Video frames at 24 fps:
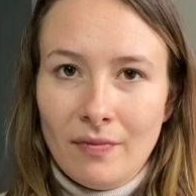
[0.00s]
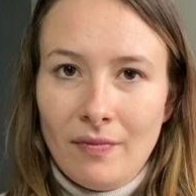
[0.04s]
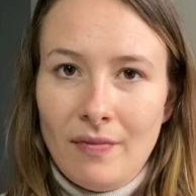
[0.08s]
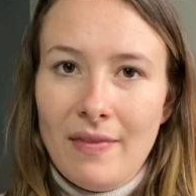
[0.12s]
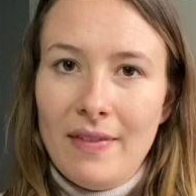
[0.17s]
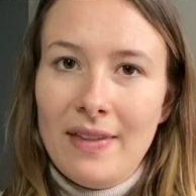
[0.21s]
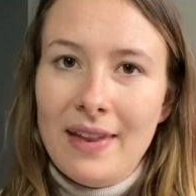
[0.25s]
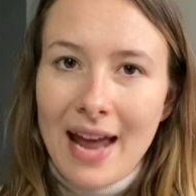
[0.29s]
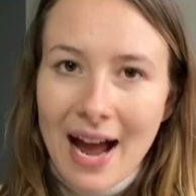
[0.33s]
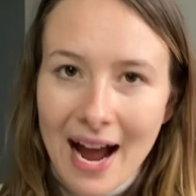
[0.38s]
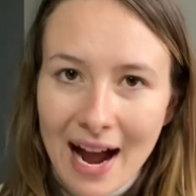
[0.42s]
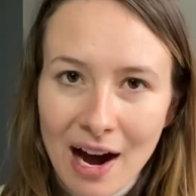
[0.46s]

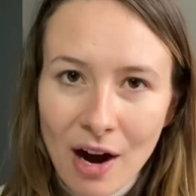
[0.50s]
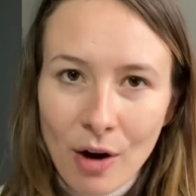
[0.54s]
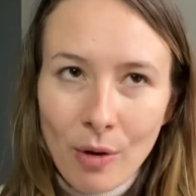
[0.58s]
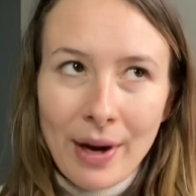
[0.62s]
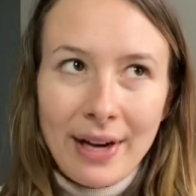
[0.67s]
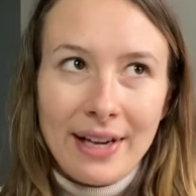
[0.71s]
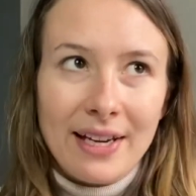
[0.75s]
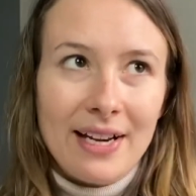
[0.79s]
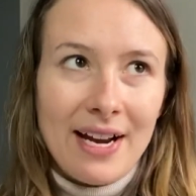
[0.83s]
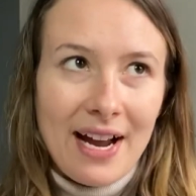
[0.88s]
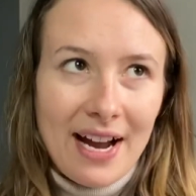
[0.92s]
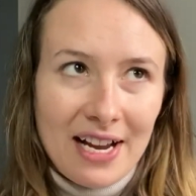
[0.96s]
Now I
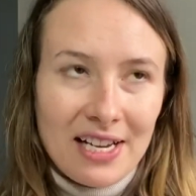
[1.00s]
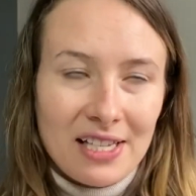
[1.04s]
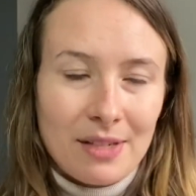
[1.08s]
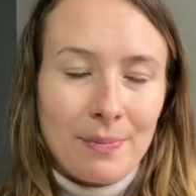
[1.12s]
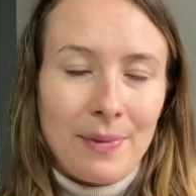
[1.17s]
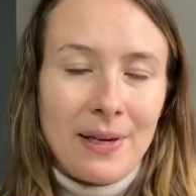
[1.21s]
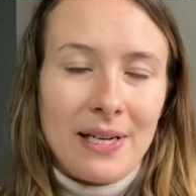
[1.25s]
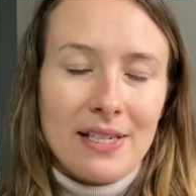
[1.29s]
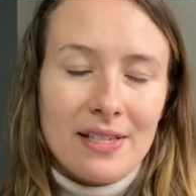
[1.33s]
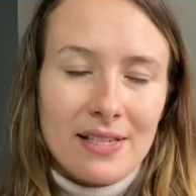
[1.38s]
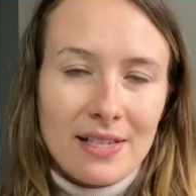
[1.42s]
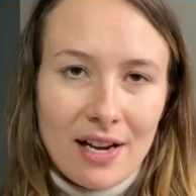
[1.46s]
can ask
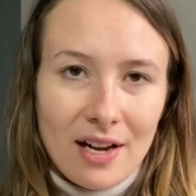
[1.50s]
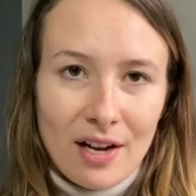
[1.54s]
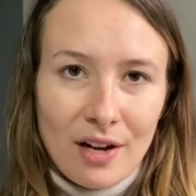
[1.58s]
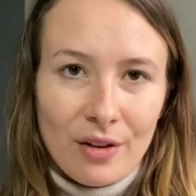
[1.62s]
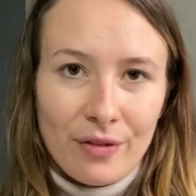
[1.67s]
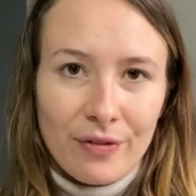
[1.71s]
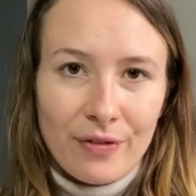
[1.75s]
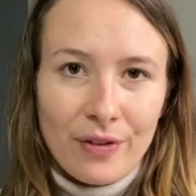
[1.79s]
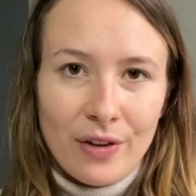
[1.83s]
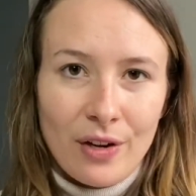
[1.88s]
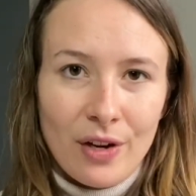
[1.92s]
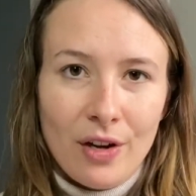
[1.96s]
myself,
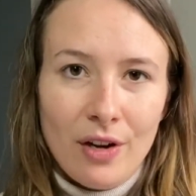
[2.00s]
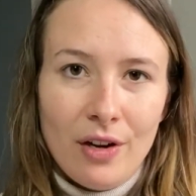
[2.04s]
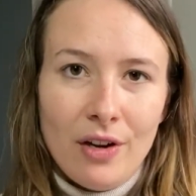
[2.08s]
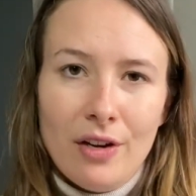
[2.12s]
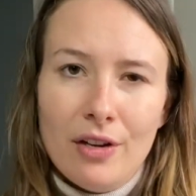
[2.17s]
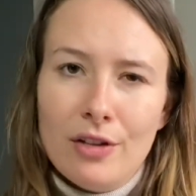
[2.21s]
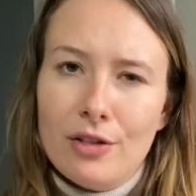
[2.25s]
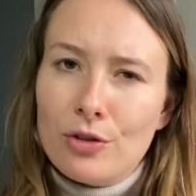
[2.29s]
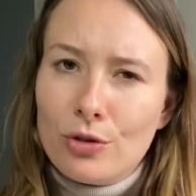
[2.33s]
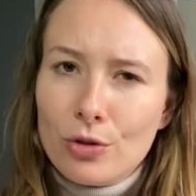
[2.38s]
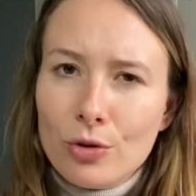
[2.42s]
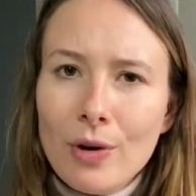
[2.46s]

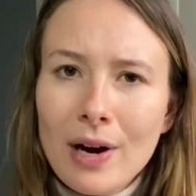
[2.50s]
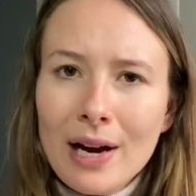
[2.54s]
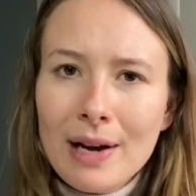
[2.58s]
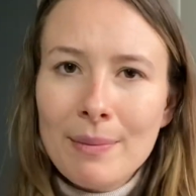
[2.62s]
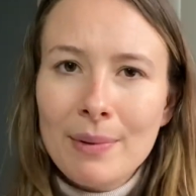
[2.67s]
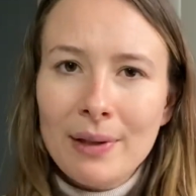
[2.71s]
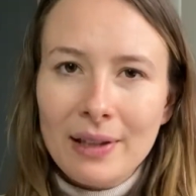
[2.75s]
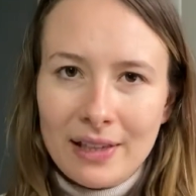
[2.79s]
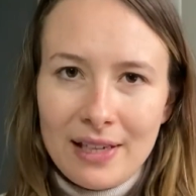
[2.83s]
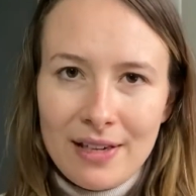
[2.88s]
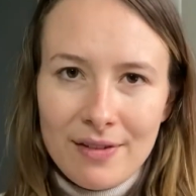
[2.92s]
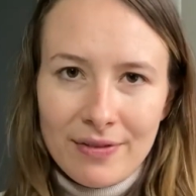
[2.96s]
do I
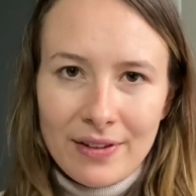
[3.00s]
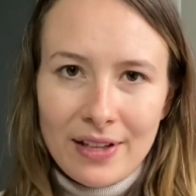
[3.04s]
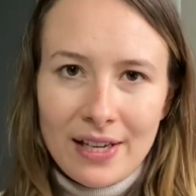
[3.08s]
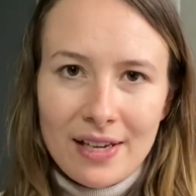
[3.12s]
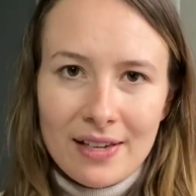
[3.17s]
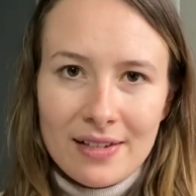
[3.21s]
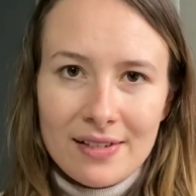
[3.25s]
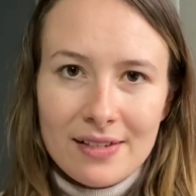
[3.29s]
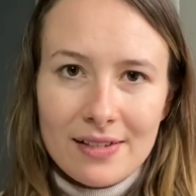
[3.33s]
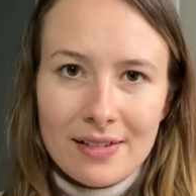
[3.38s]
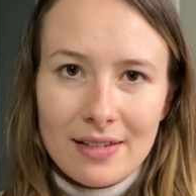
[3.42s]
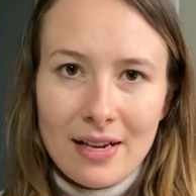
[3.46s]
believe
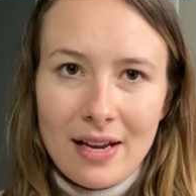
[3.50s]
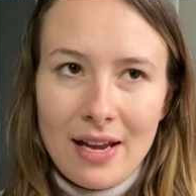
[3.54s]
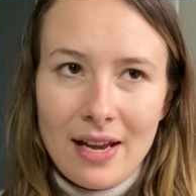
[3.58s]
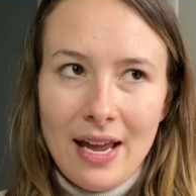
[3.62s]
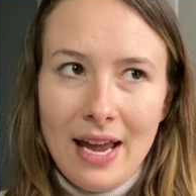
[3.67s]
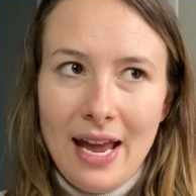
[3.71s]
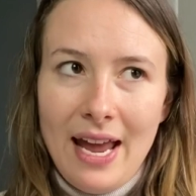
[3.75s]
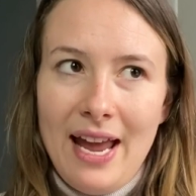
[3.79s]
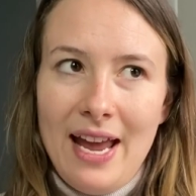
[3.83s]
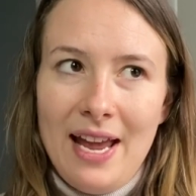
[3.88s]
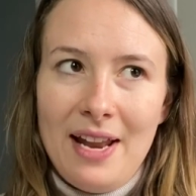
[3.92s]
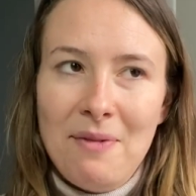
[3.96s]
this?
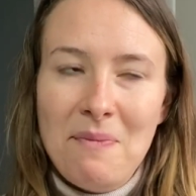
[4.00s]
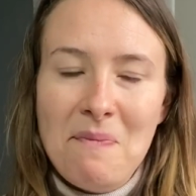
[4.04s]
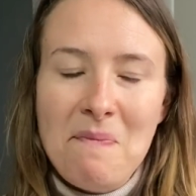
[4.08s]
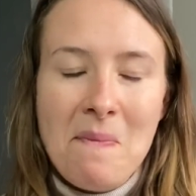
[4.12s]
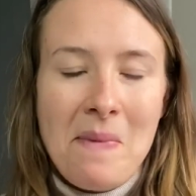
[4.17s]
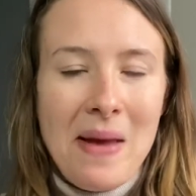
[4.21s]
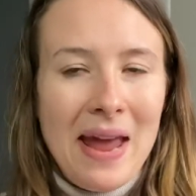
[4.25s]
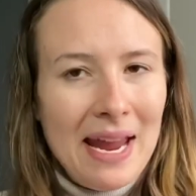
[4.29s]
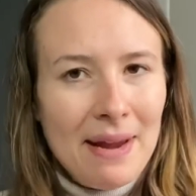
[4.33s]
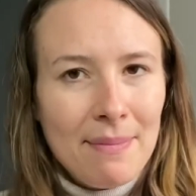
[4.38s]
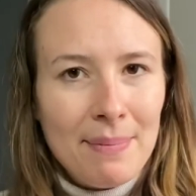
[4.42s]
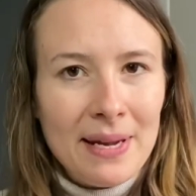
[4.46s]
And
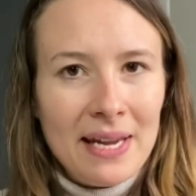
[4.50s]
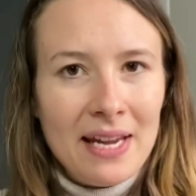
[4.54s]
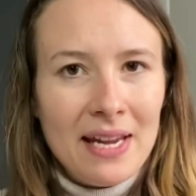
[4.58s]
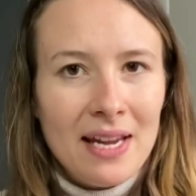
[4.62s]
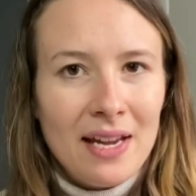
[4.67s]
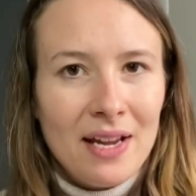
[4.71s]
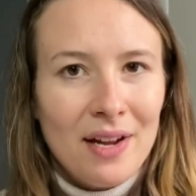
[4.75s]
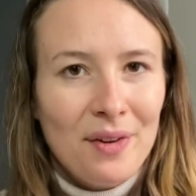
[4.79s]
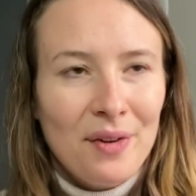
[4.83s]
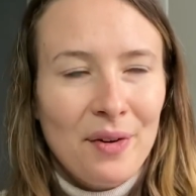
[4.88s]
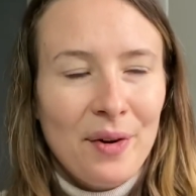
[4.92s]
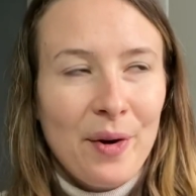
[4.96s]

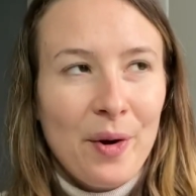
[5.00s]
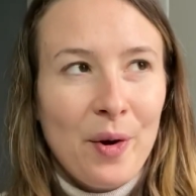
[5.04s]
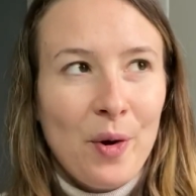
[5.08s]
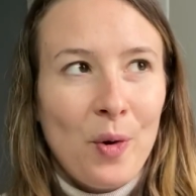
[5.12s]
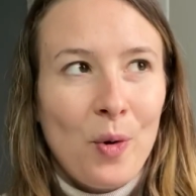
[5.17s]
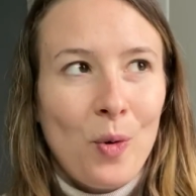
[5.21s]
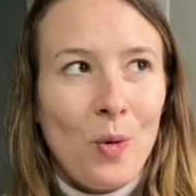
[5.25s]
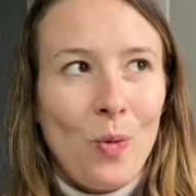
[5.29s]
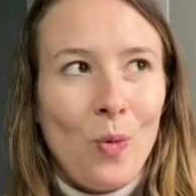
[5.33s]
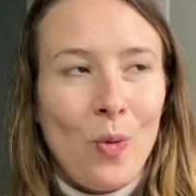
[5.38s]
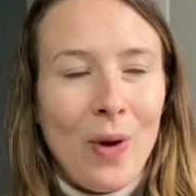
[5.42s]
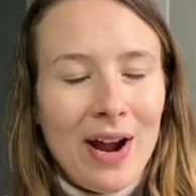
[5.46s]
maybe
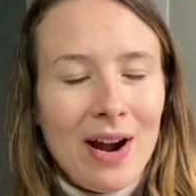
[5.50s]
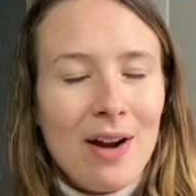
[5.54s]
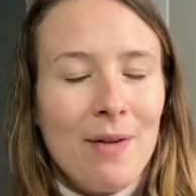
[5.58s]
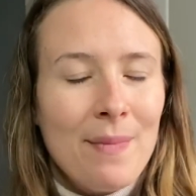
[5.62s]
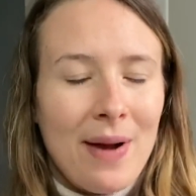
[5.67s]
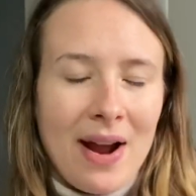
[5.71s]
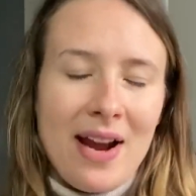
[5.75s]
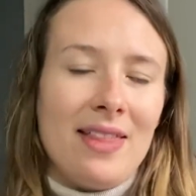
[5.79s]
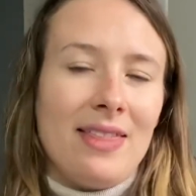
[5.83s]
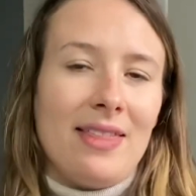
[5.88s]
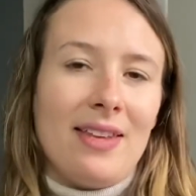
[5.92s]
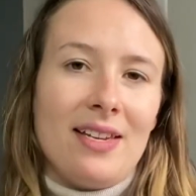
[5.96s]
where
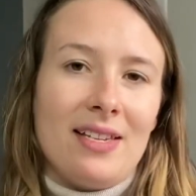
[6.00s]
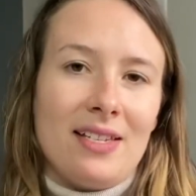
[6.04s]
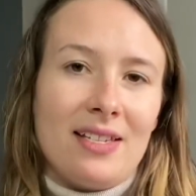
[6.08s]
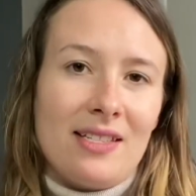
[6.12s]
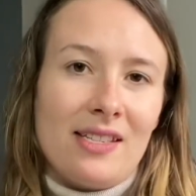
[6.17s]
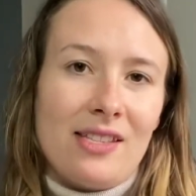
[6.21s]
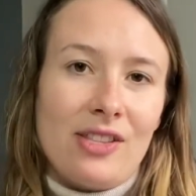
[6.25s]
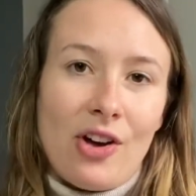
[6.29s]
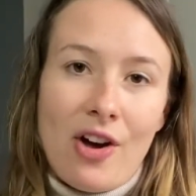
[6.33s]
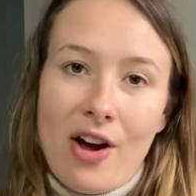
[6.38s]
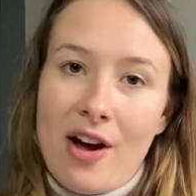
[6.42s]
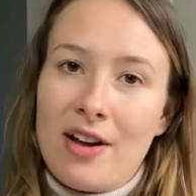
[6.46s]
might this
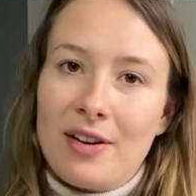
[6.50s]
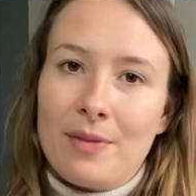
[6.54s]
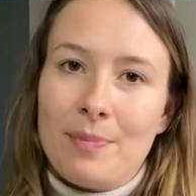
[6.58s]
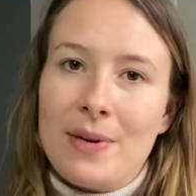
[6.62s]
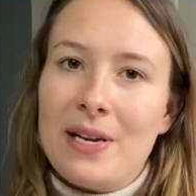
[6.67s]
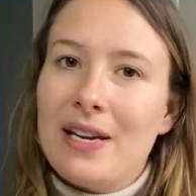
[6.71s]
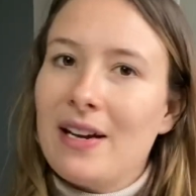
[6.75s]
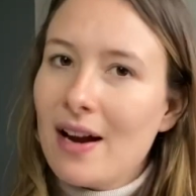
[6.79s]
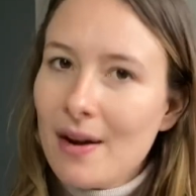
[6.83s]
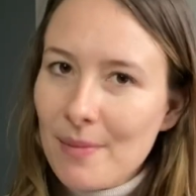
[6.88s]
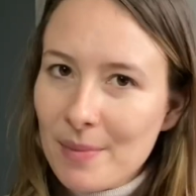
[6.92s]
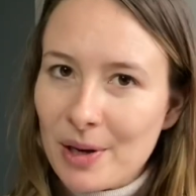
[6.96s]
thought be
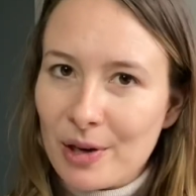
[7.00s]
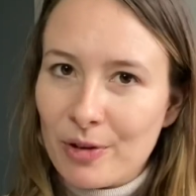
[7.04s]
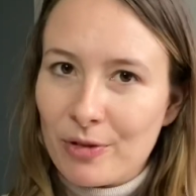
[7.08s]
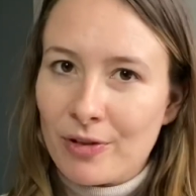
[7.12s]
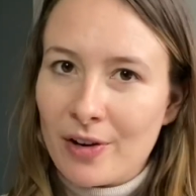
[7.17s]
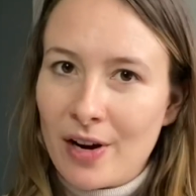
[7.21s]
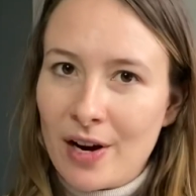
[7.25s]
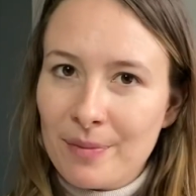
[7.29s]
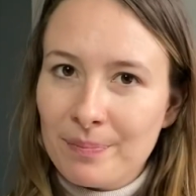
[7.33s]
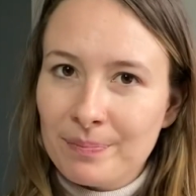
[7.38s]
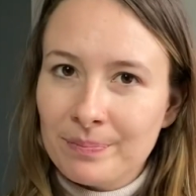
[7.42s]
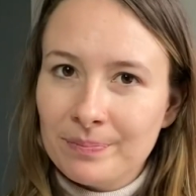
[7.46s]
coming
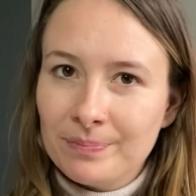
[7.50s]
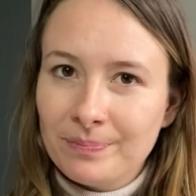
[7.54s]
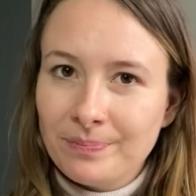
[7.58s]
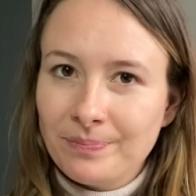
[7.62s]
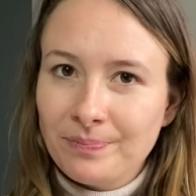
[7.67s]
from?